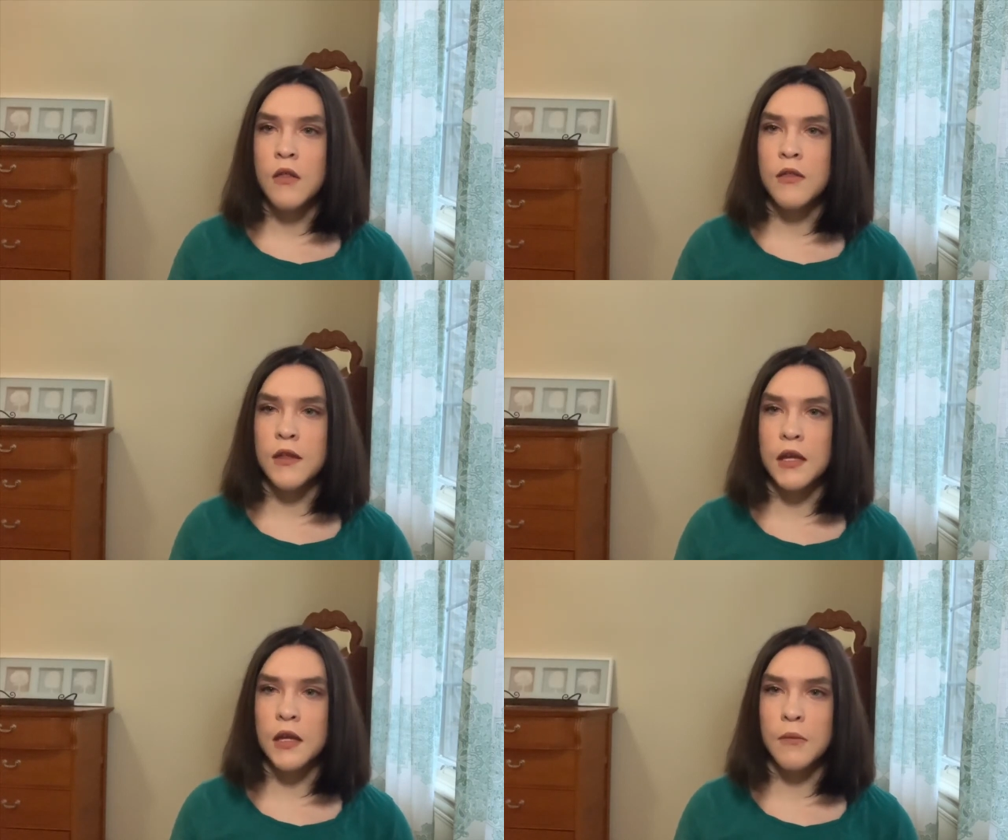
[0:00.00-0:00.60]

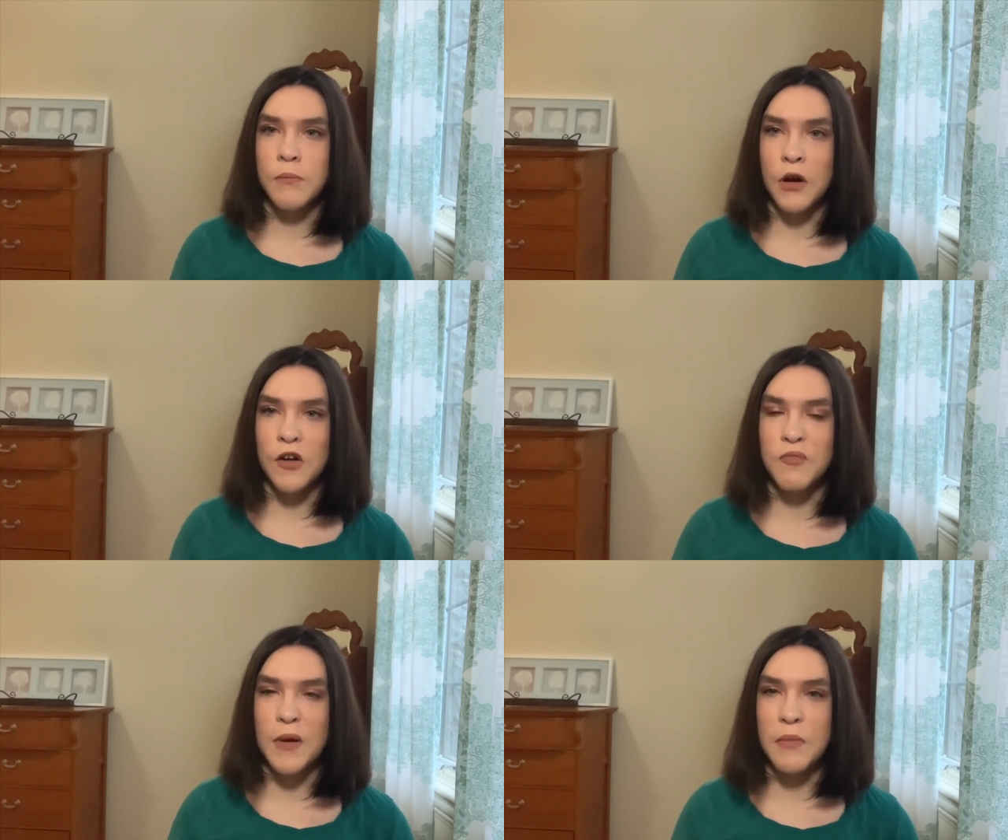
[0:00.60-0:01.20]
the part
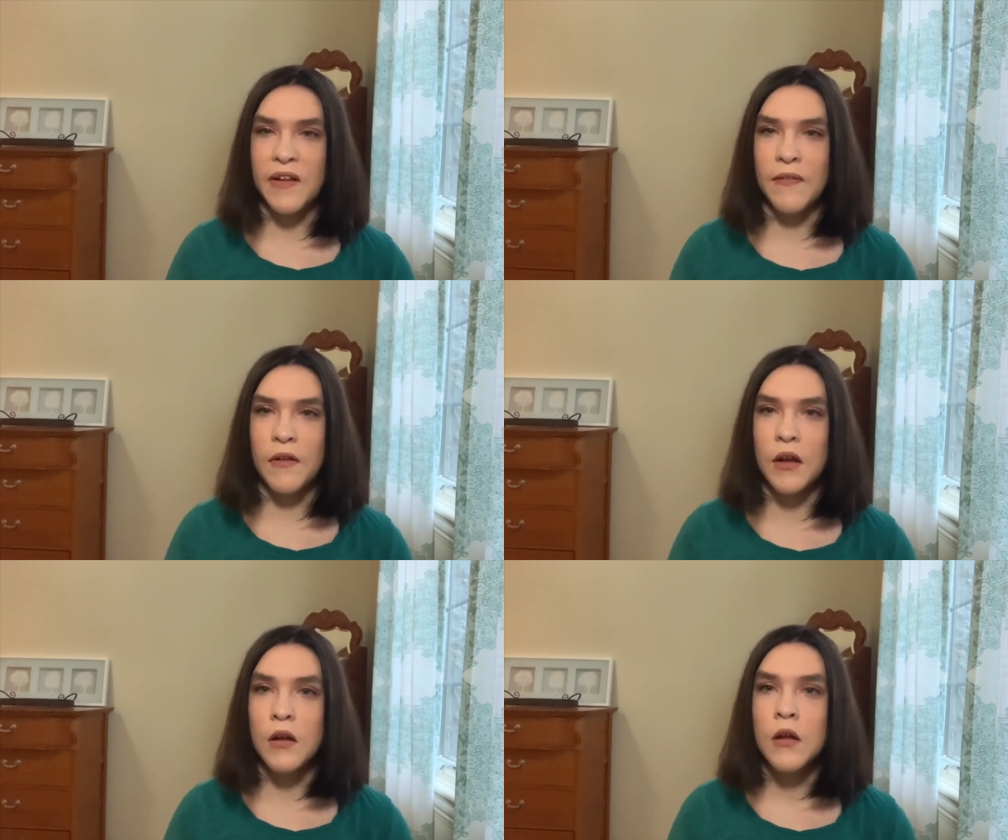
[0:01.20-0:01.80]
of my brain
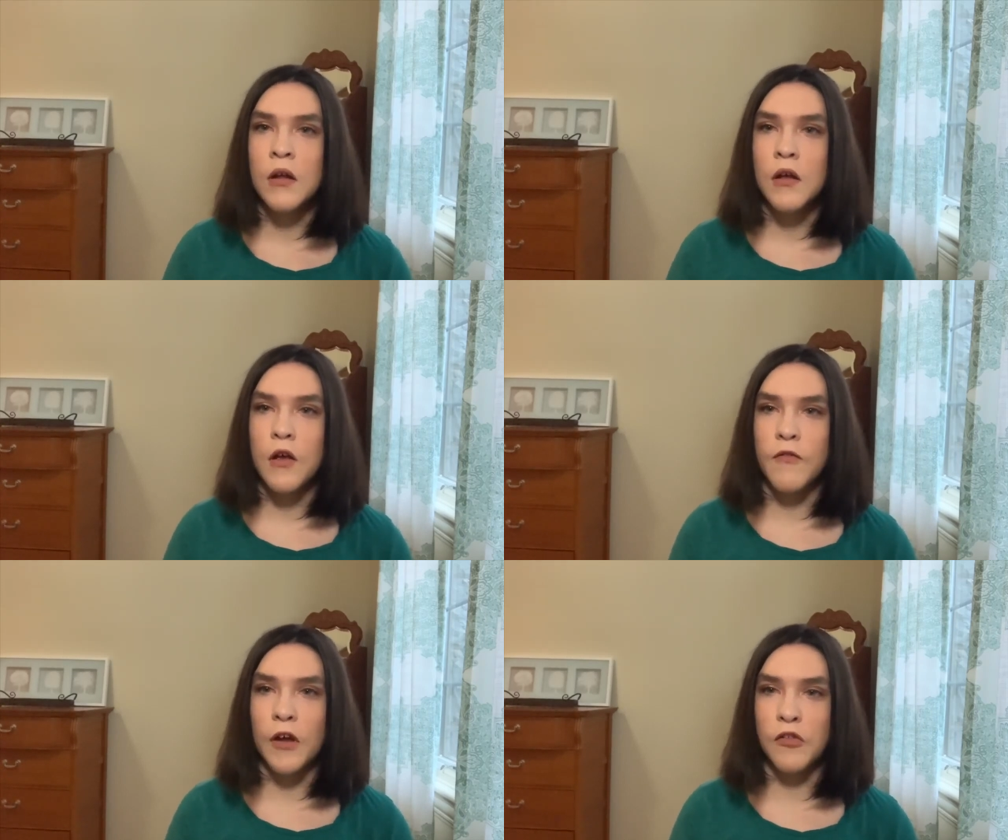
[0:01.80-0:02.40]
that
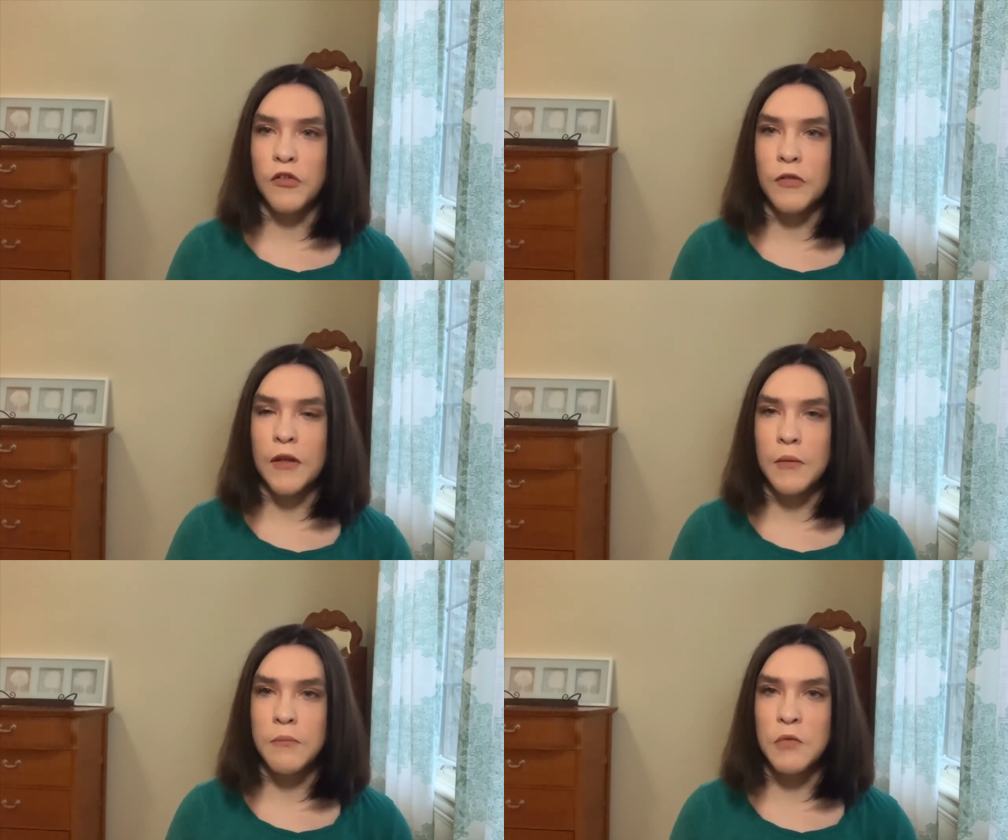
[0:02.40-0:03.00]
affects like
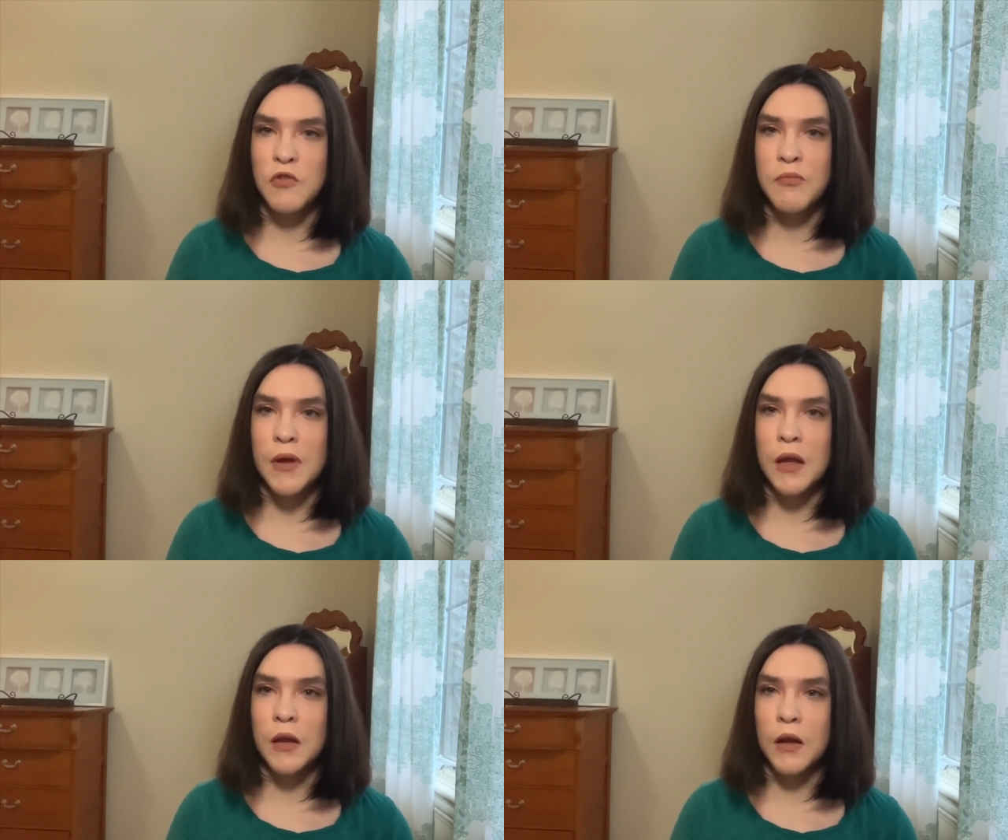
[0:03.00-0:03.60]

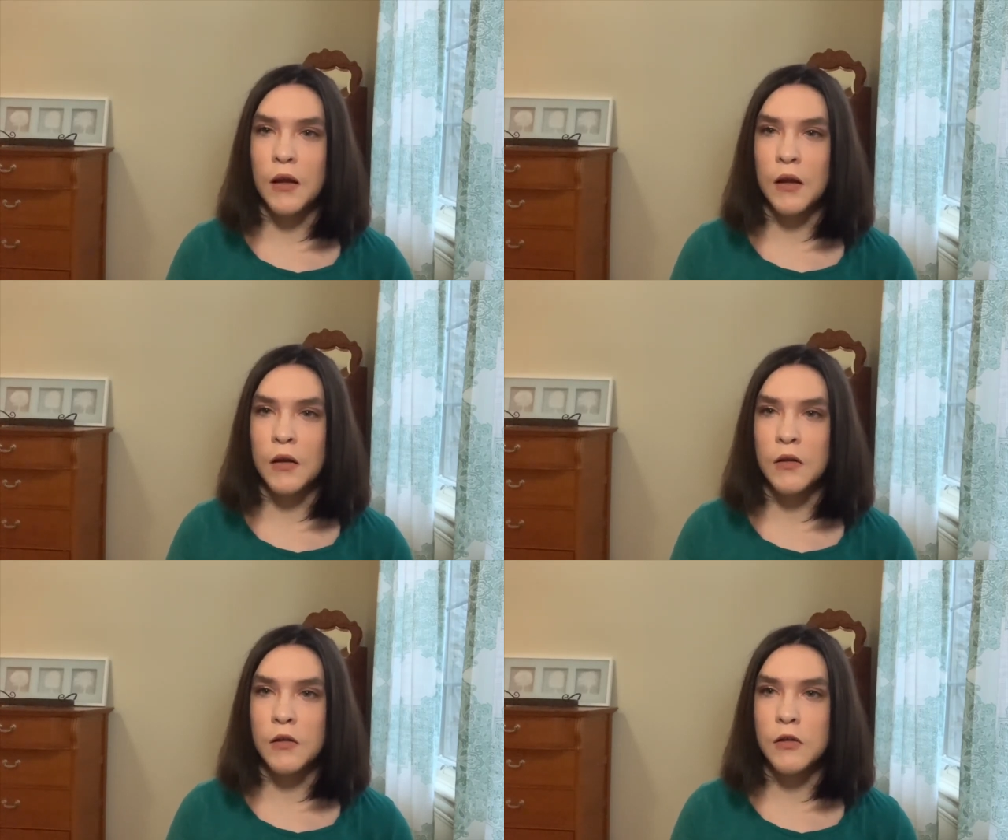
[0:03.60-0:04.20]
movement
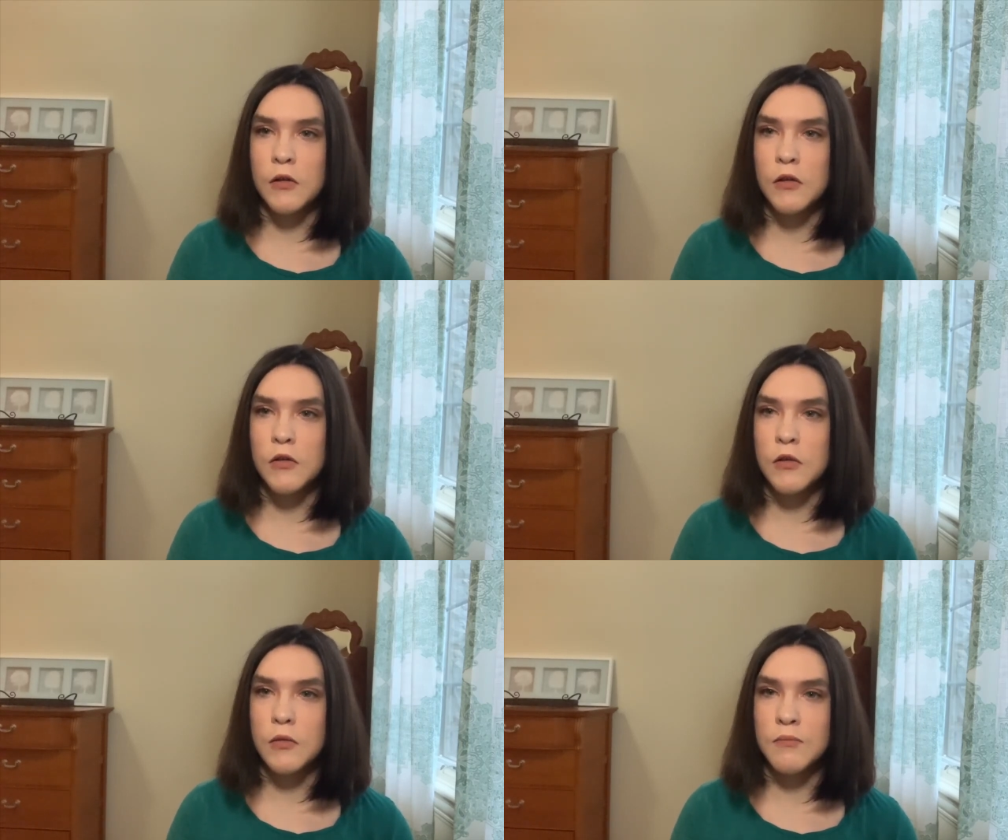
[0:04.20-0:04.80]
and
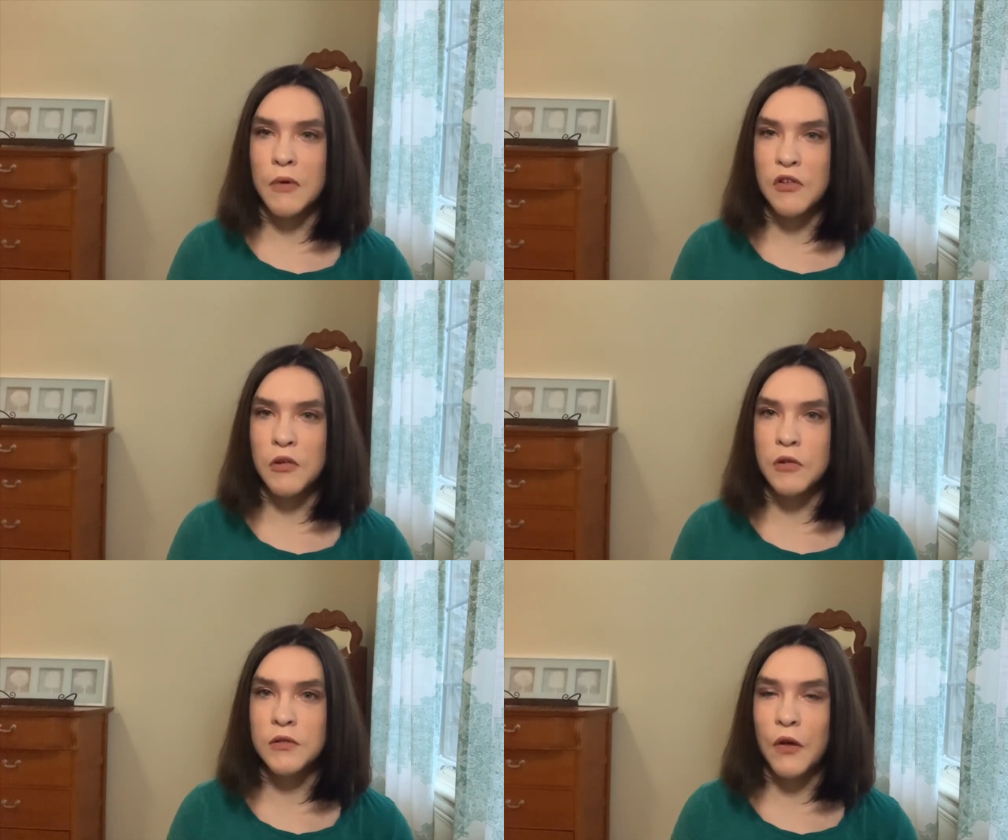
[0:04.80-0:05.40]

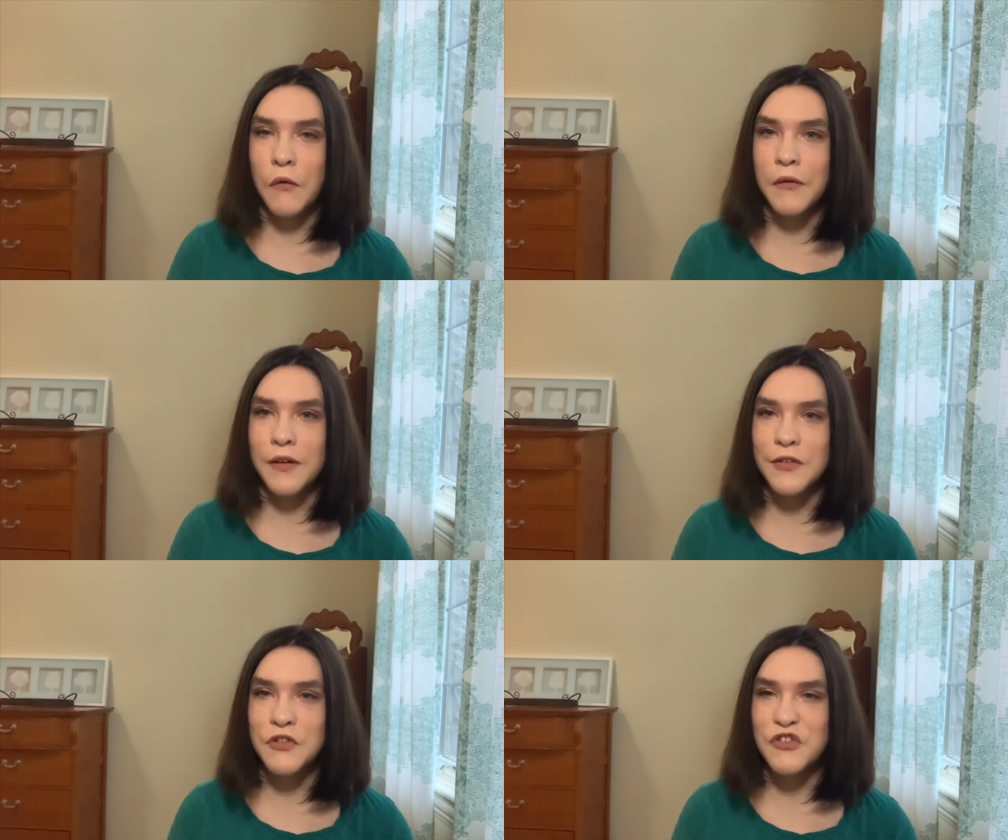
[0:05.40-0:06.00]
muscle tone
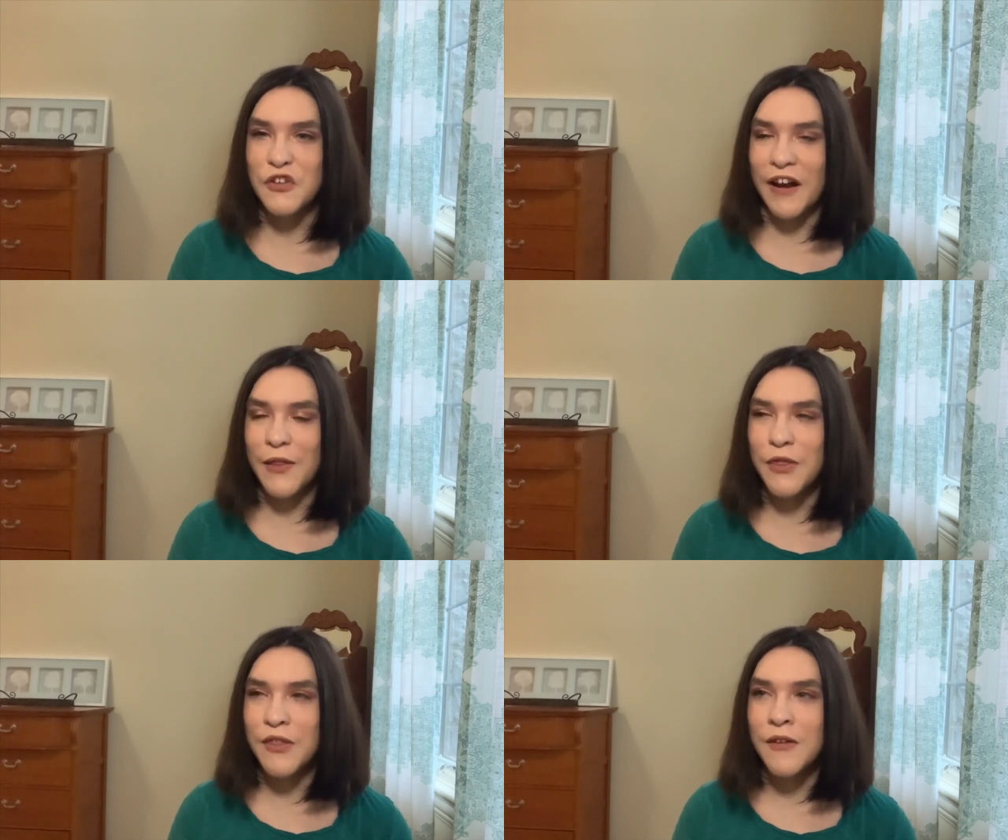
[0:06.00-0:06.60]
and strength.